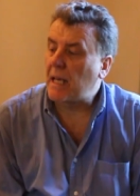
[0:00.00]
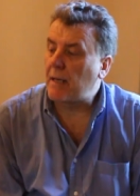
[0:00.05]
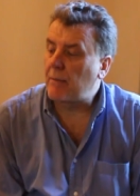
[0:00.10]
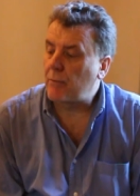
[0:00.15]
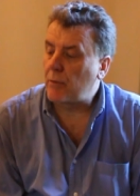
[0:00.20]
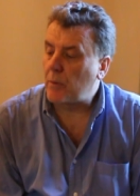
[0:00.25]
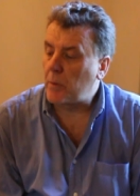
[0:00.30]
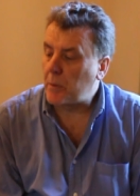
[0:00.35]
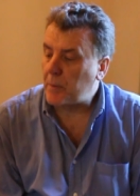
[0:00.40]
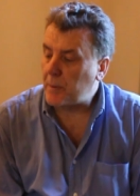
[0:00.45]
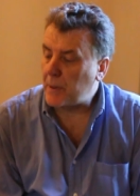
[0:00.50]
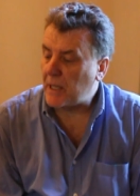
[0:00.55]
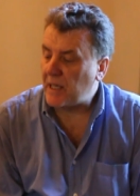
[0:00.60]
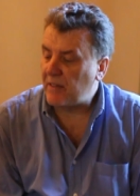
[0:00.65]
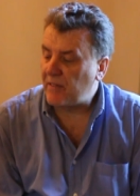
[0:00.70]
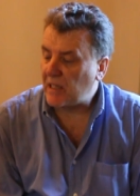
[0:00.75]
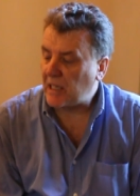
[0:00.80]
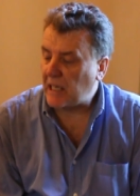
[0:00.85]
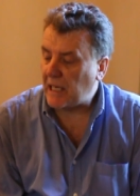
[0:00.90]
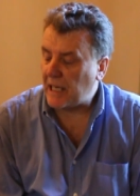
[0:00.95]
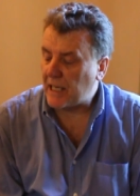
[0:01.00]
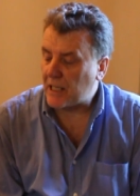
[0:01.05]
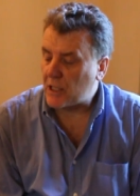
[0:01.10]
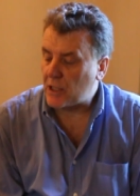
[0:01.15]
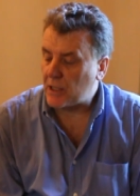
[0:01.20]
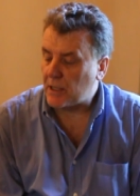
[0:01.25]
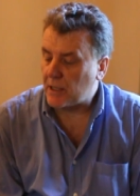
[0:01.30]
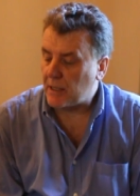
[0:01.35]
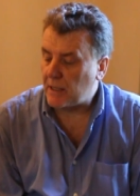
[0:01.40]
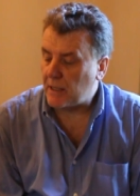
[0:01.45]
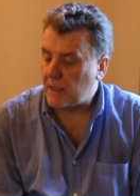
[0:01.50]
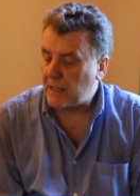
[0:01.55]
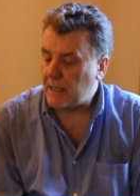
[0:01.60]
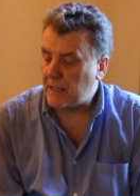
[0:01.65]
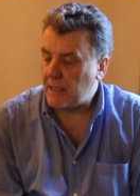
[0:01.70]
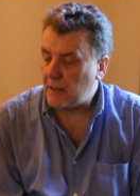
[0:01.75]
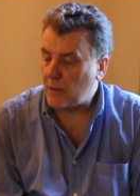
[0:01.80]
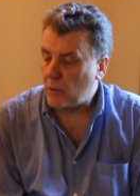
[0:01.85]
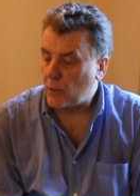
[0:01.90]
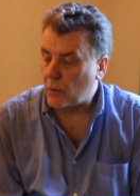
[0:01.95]
came from a private collection
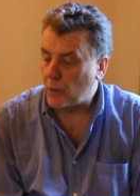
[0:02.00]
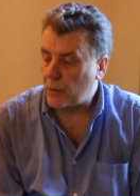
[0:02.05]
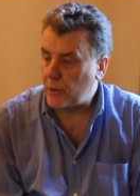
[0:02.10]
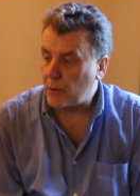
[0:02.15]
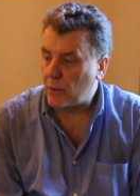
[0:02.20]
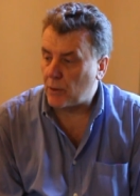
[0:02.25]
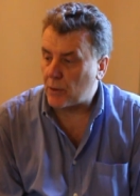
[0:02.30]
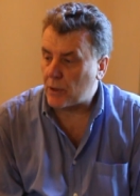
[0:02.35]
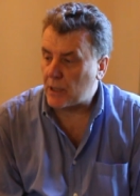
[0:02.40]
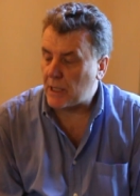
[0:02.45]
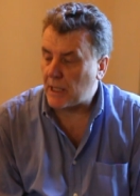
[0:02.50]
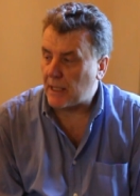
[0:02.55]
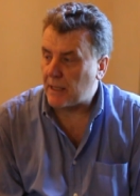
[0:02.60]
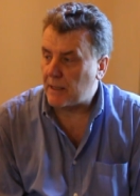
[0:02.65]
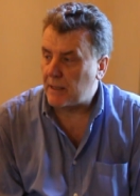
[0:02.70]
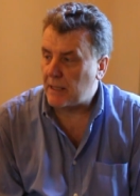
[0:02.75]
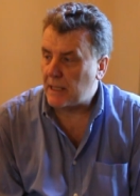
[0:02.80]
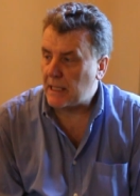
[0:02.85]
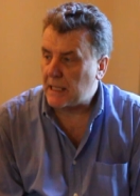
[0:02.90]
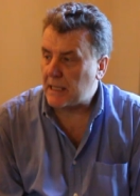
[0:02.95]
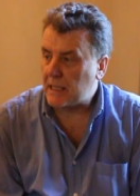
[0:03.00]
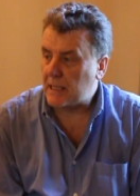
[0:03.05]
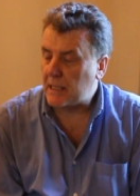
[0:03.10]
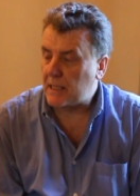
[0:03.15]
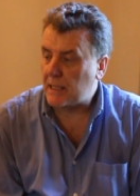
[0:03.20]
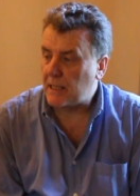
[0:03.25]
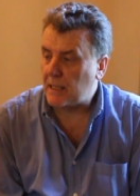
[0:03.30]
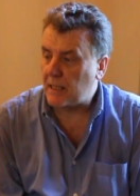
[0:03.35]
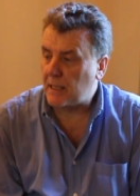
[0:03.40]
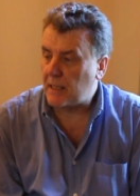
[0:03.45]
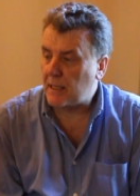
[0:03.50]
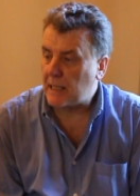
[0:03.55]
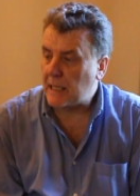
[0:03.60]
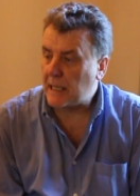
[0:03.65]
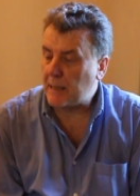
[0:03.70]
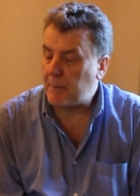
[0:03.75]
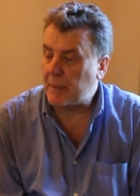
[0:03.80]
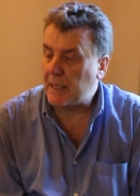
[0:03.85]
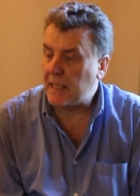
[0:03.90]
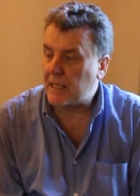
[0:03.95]
in North Yorkshire. It uh,
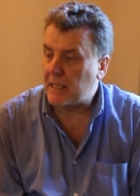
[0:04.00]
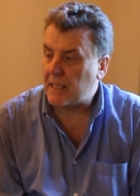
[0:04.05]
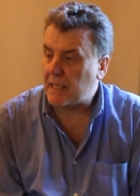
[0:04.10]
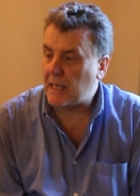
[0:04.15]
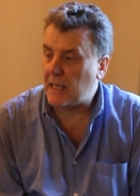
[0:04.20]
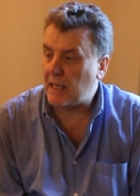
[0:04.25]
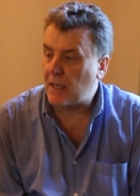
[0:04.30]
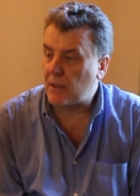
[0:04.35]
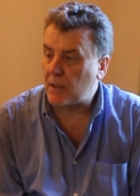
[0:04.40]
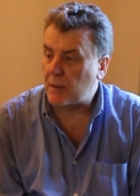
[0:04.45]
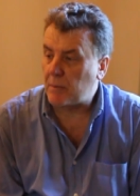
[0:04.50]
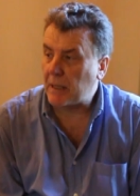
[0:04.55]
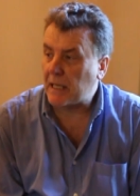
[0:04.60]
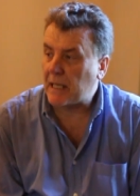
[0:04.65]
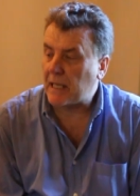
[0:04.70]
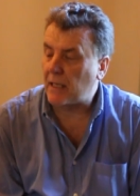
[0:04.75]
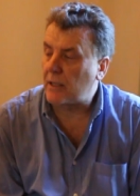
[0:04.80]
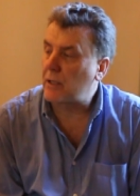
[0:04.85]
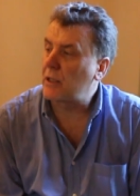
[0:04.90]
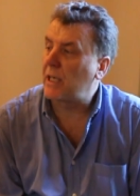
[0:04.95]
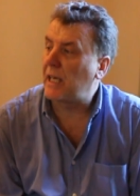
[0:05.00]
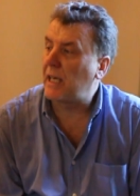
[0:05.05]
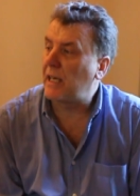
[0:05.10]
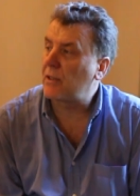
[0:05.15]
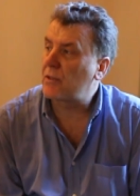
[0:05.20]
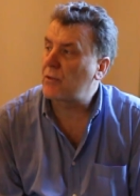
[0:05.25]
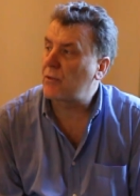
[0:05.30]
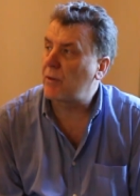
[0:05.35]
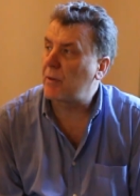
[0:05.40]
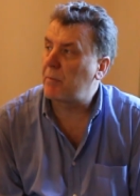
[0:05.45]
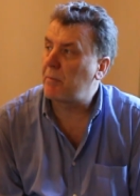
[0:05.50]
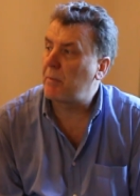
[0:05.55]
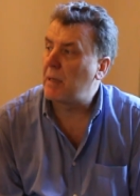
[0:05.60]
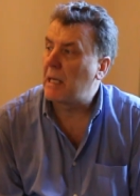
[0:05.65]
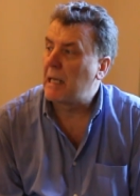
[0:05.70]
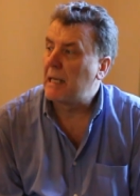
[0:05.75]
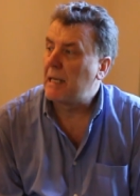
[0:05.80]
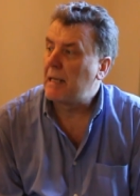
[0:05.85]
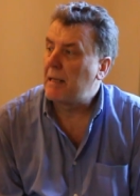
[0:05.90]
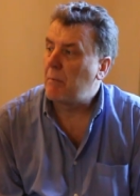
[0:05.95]
had been in the house, a big country house, for
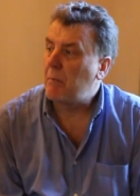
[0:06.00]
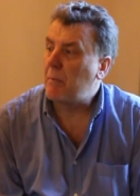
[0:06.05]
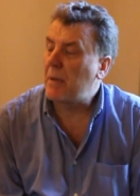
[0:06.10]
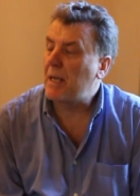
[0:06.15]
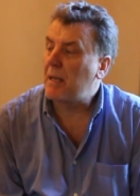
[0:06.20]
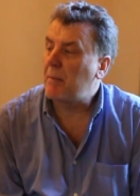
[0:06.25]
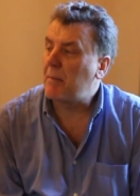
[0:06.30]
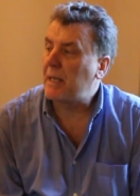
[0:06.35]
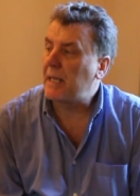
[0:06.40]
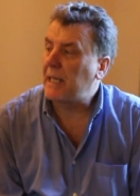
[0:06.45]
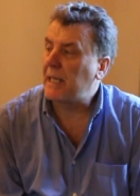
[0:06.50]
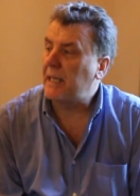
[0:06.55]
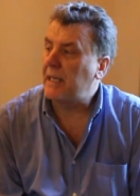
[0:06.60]
many, many